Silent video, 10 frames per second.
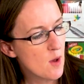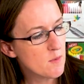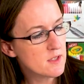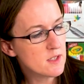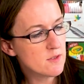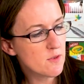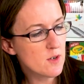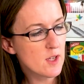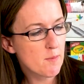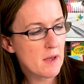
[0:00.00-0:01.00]
This is for
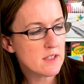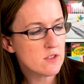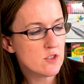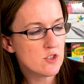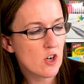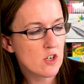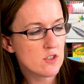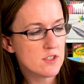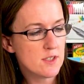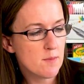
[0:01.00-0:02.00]
like pencil,
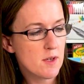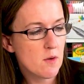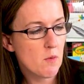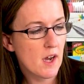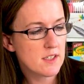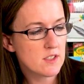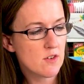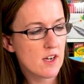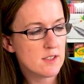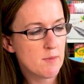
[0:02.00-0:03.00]
charcoal, sepia, wax,
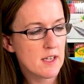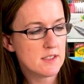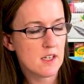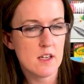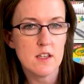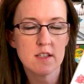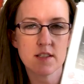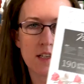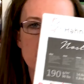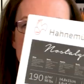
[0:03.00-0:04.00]
crayons, pastel. It's
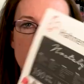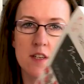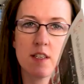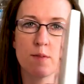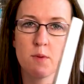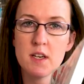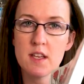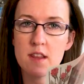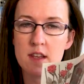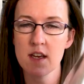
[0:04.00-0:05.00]
acid free, it's pretty
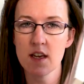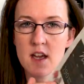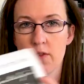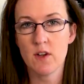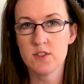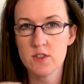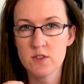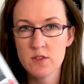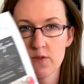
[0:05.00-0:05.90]
thick. I've also used